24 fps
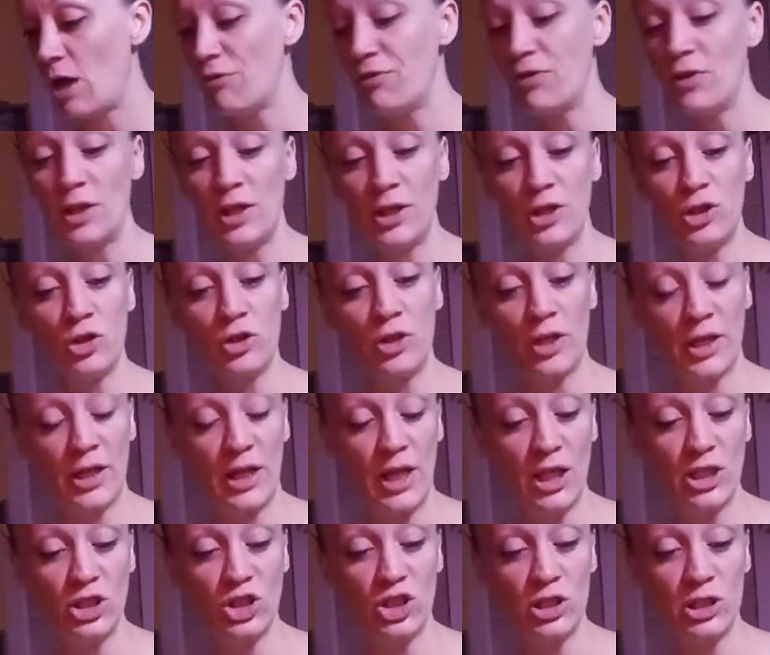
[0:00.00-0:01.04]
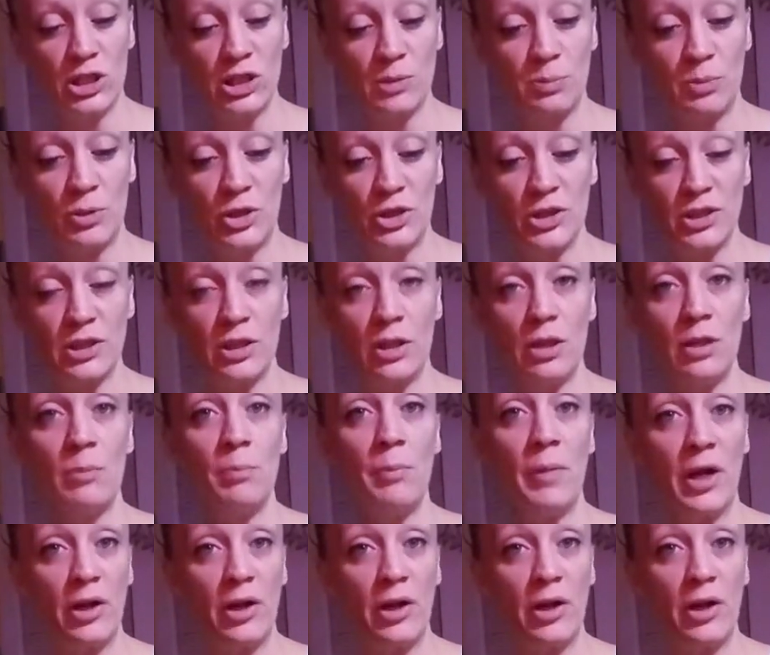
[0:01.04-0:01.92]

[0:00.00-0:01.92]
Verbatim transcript: I feel like you're engaged to this person,